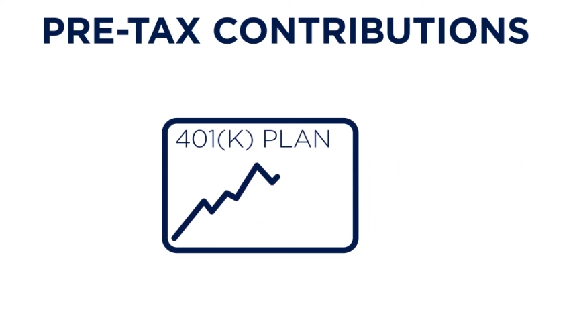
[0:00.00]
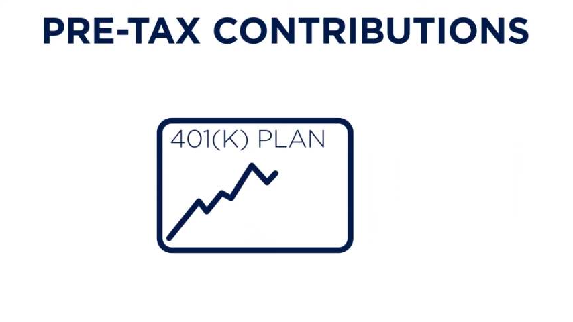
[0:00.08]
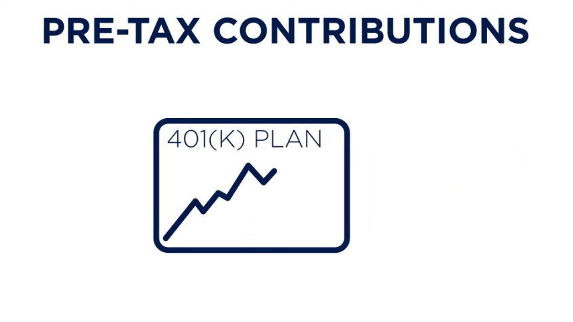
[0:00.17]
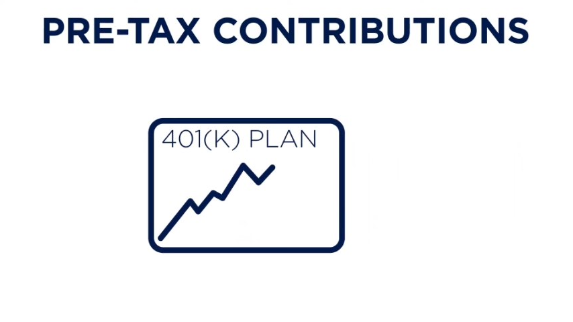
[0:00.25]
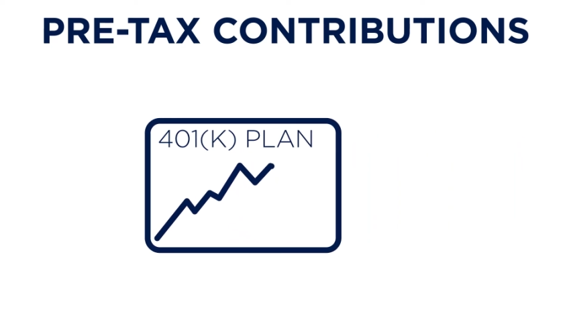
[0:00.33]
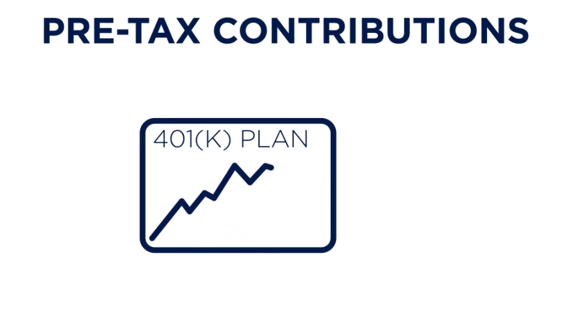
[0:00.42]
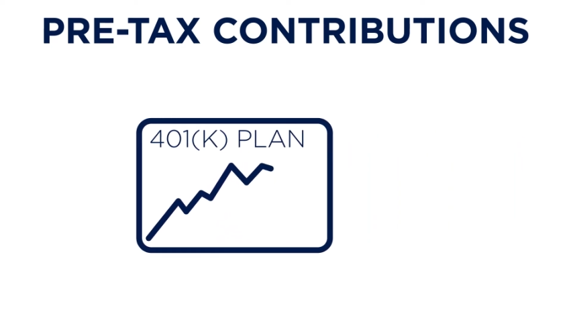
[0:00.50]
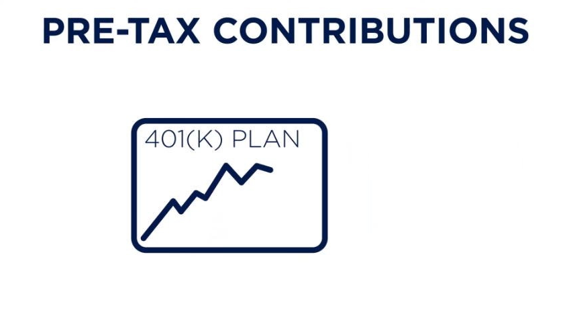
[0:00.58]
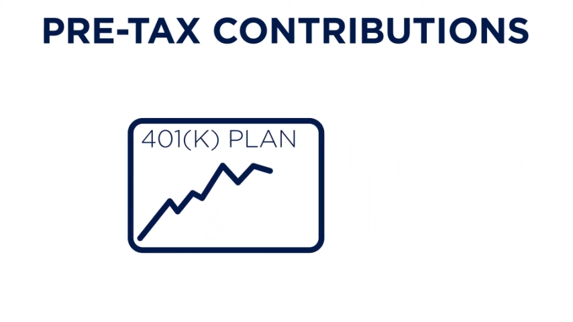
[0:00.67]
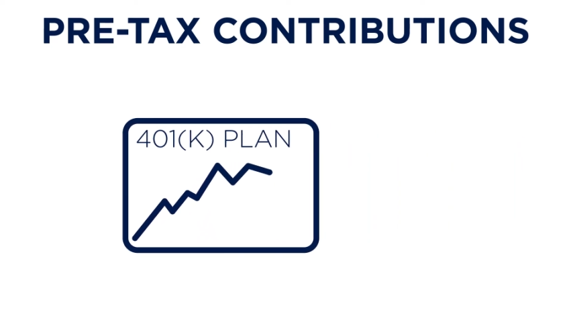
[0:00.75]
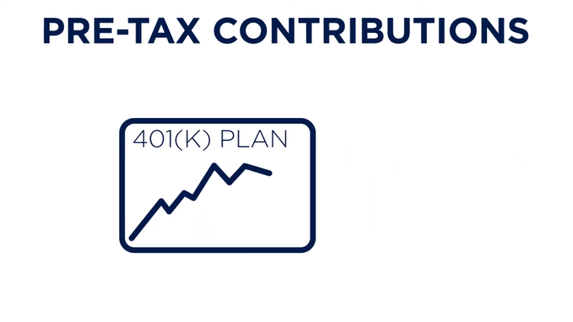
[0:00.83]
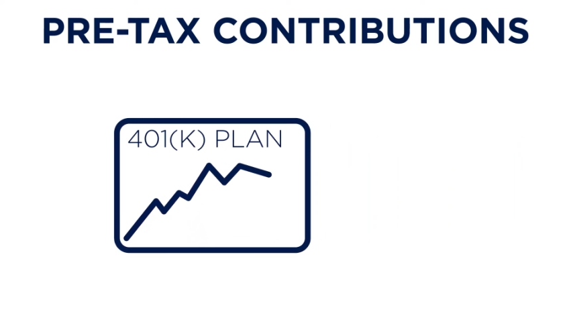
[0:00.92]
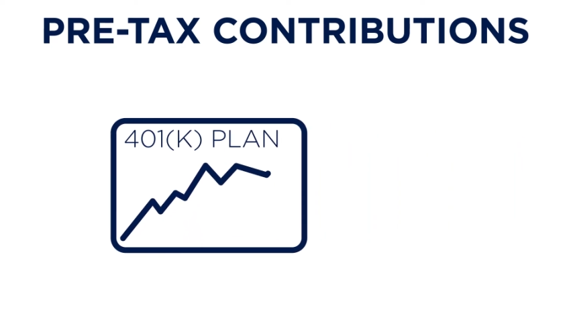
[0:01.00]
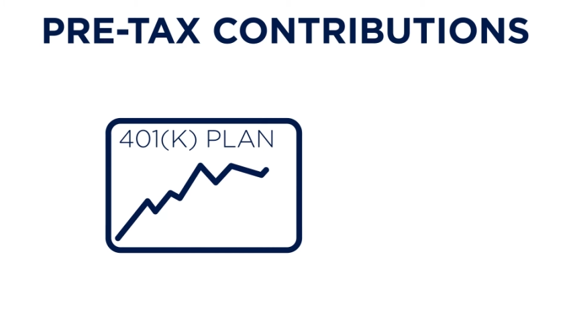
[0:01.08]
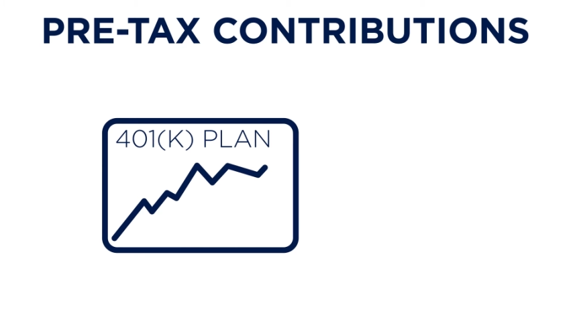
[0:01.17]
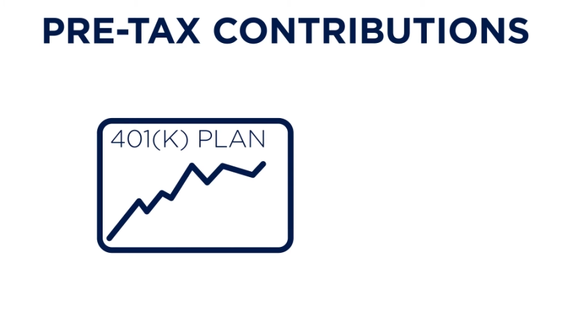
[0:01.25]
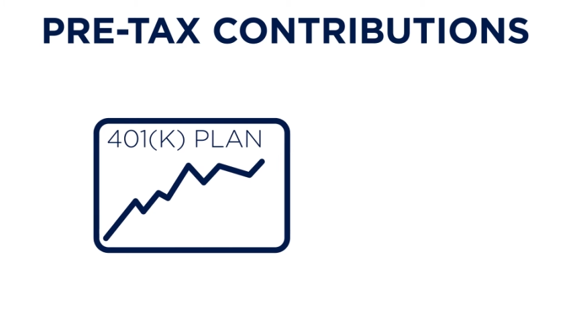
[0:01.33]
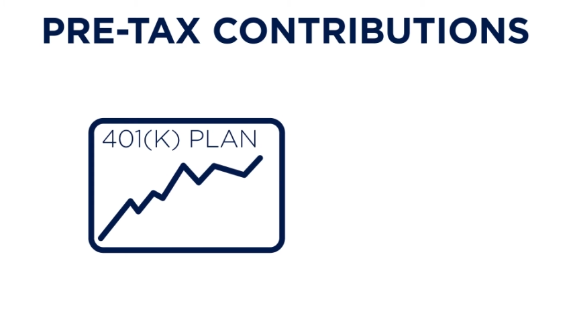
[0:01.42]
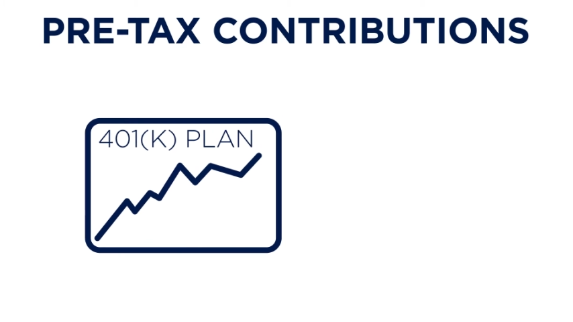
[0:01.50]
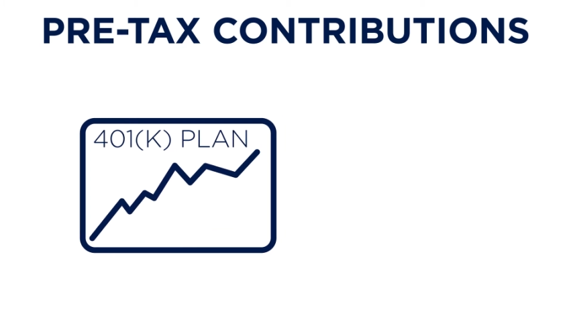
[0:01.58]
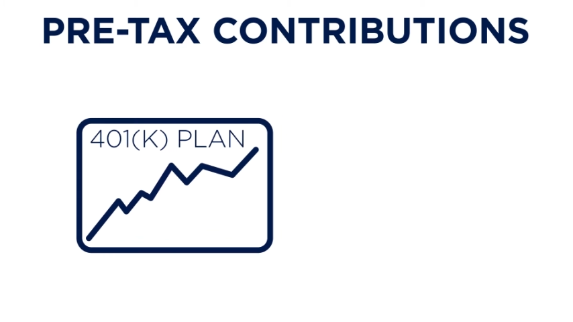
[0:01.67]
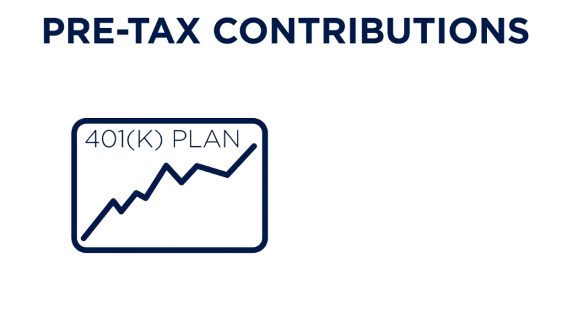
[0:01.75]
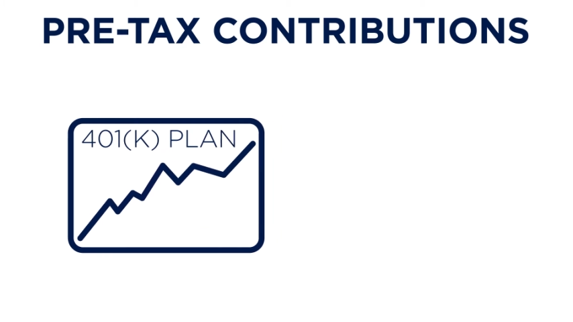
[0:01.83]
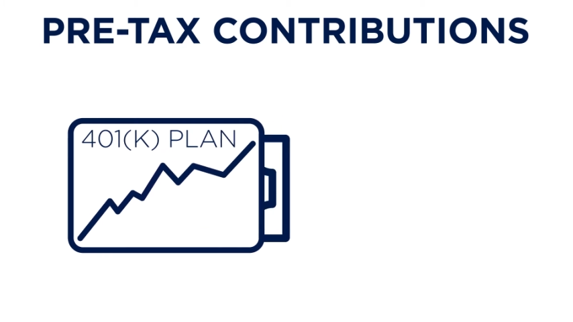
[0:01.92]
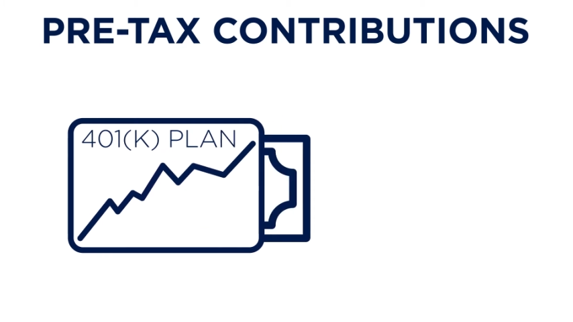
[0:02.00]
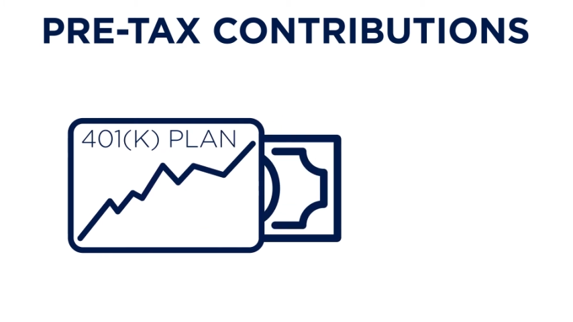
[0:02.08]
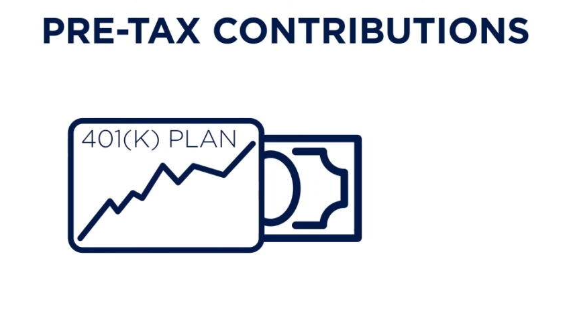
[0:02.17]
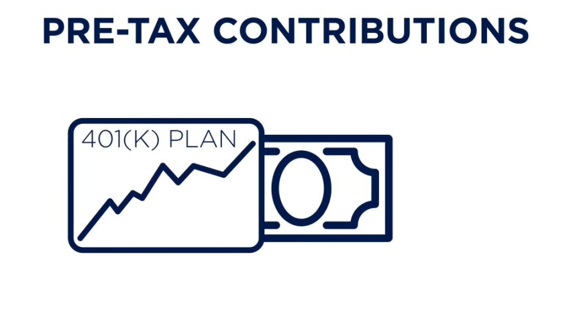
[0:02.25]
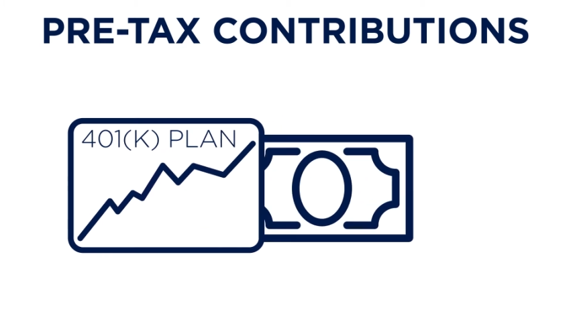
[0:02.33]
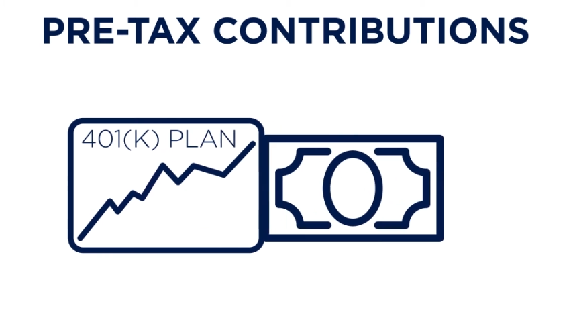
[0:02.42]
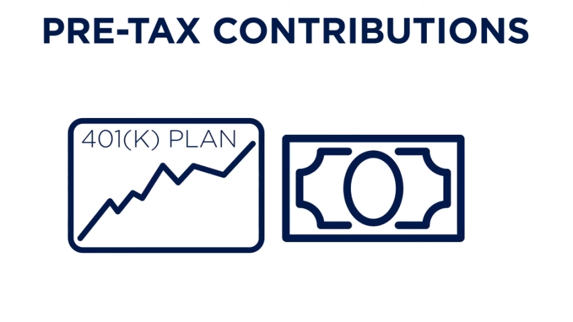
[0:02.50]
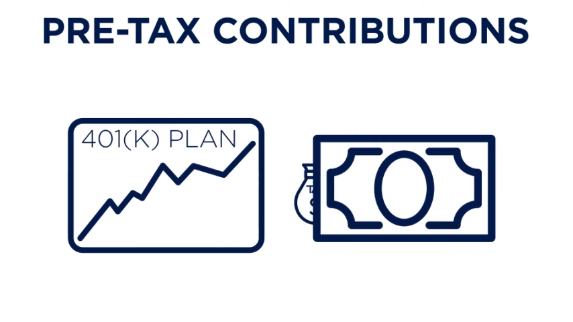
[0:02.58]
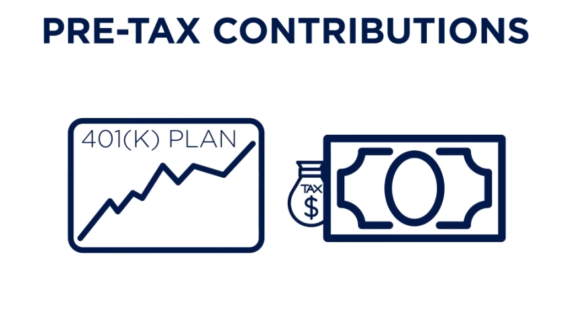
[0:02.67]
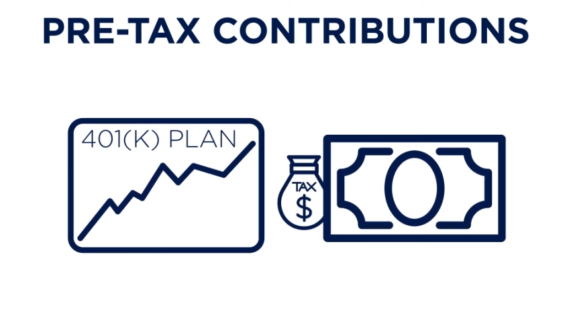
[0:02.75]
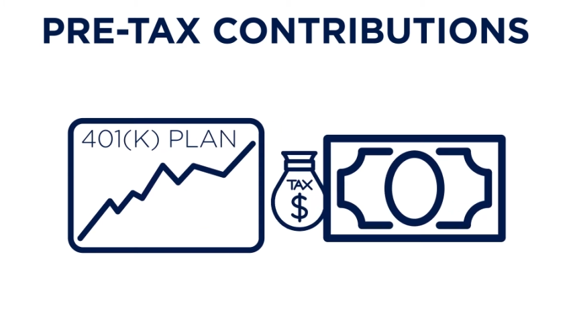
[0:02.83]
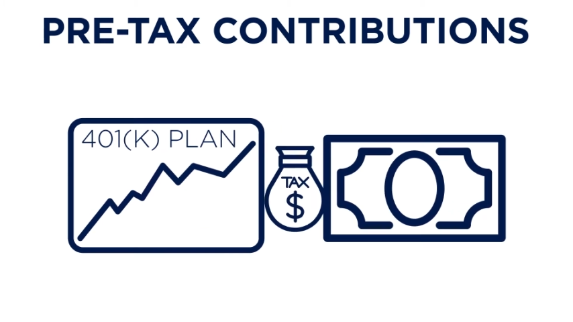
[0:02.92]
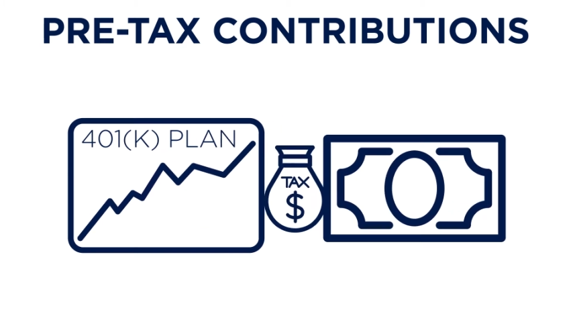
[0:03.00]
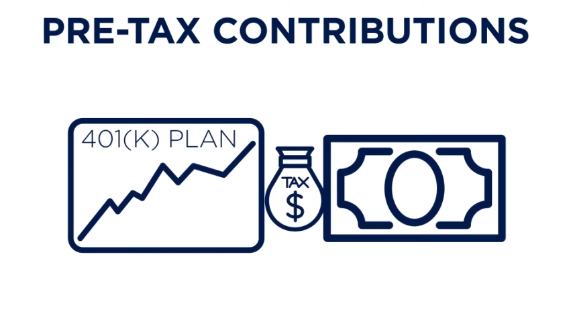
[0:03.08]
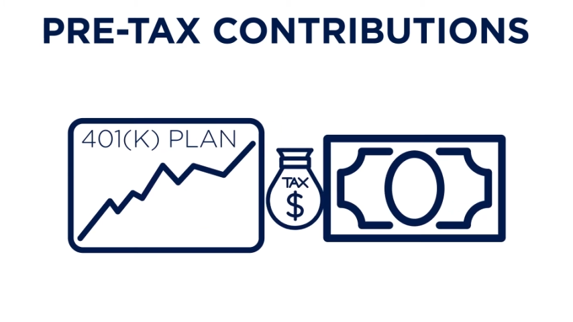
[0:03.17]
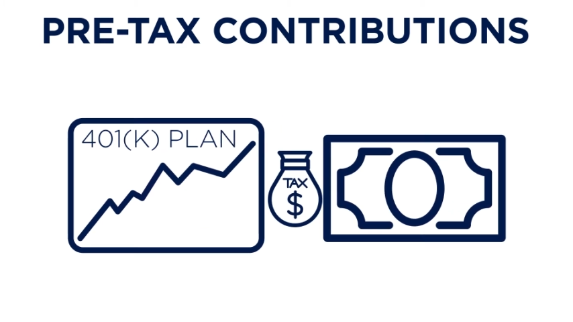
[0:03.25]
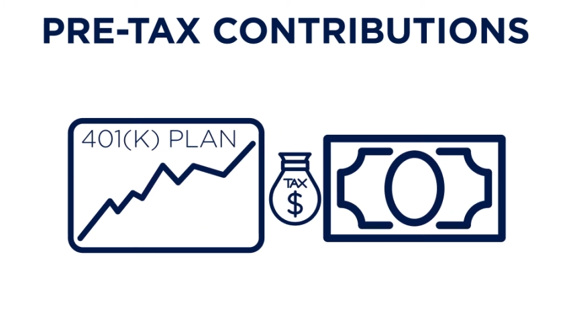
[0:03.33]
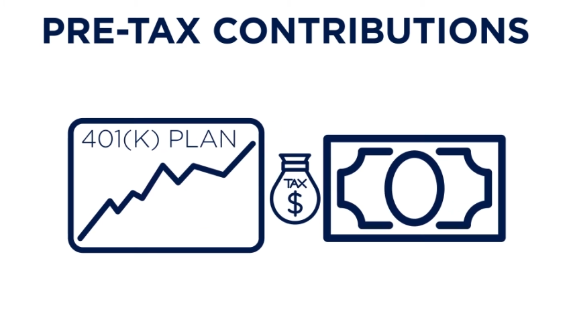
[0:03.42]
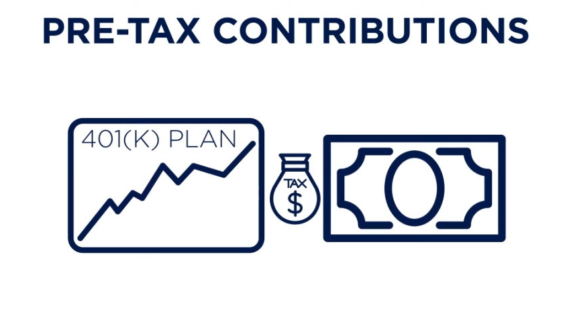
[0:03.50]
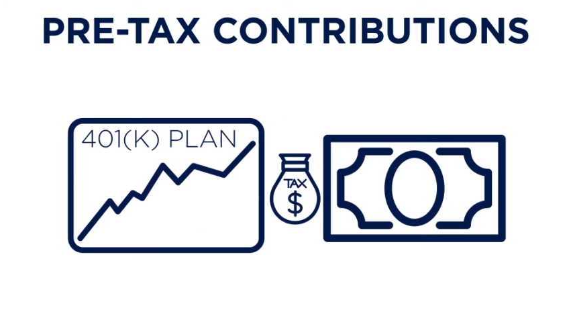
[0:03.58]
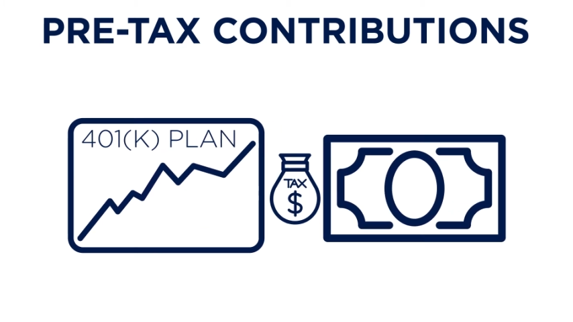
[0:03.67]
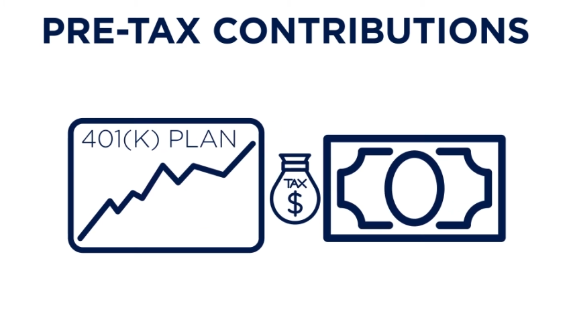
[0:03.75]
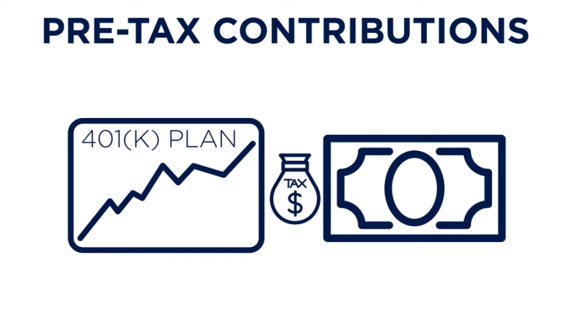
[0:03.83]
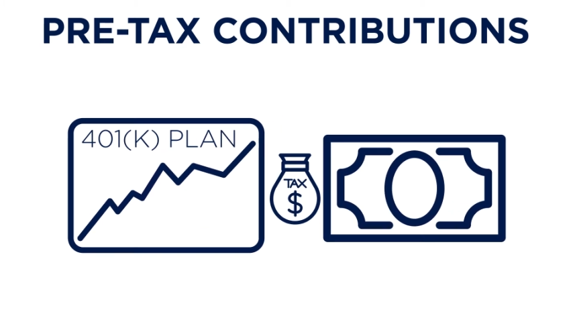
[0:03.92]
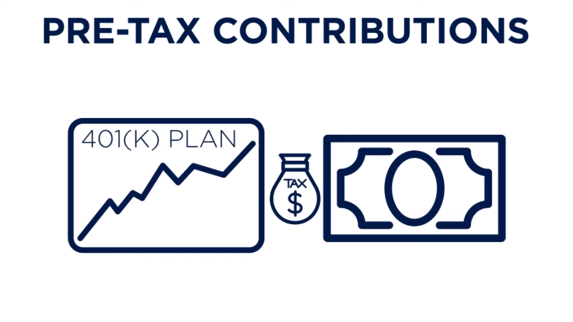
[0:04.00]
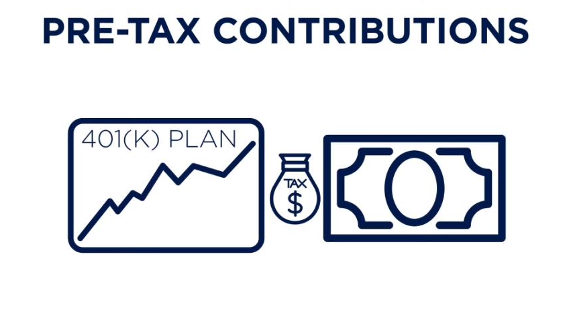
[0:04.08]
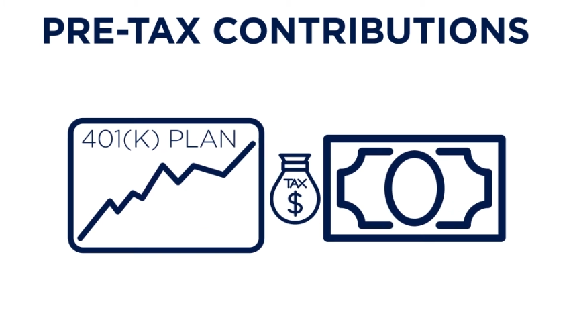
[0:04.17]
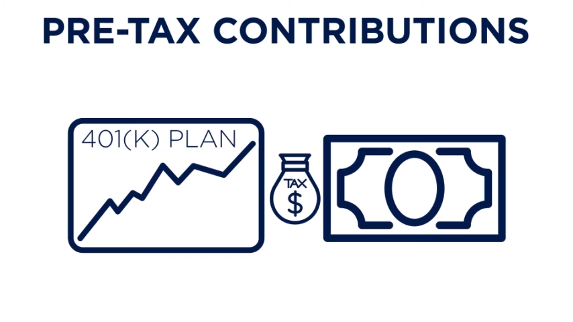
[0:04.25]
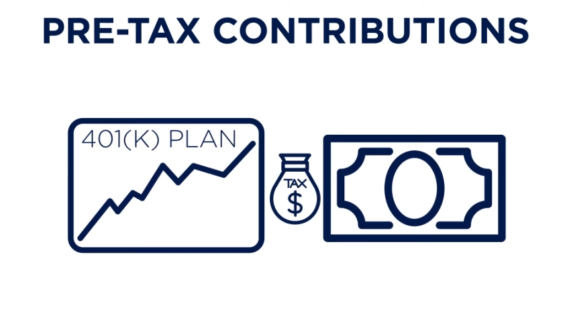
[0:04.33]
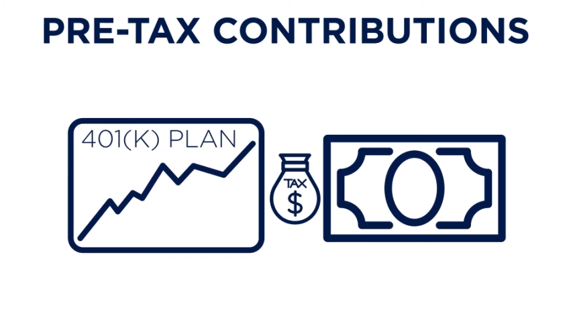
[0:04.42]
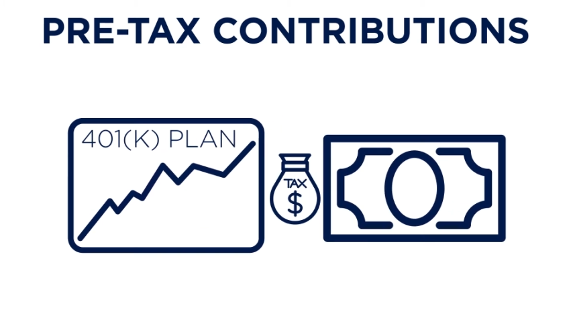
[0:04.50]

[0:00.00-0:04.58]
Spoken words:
[unreadable: no face in view]